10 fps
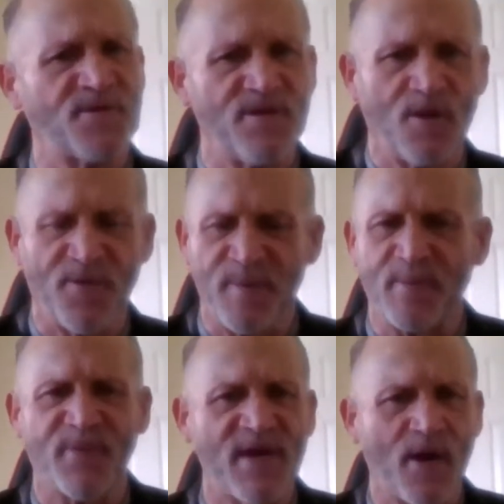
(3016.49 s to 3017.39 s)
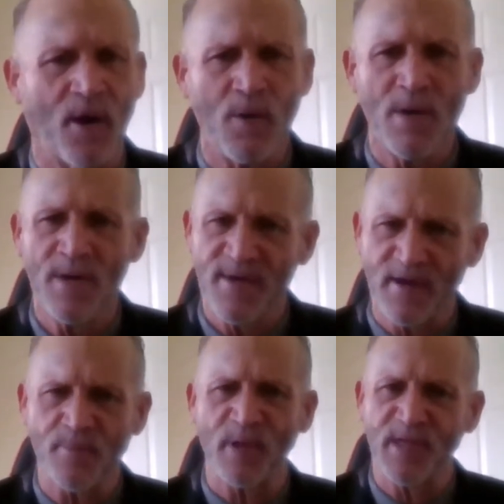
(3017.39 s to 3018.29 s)
to the people they know.
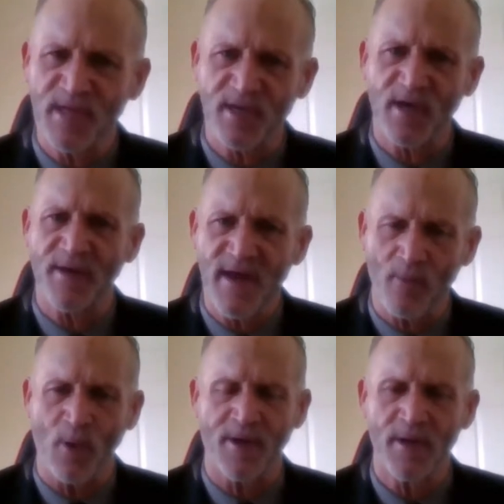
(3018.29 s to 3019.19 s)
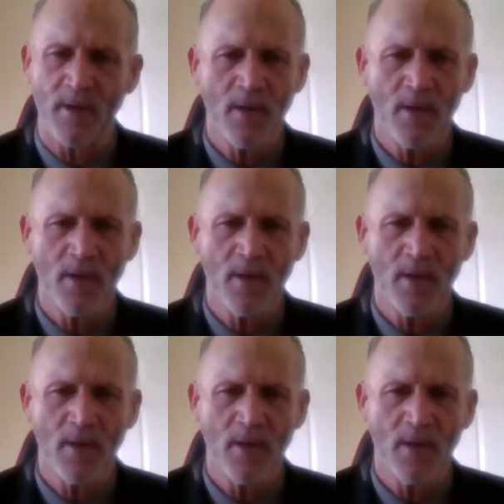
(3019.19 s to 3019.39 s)
Now you're building a network.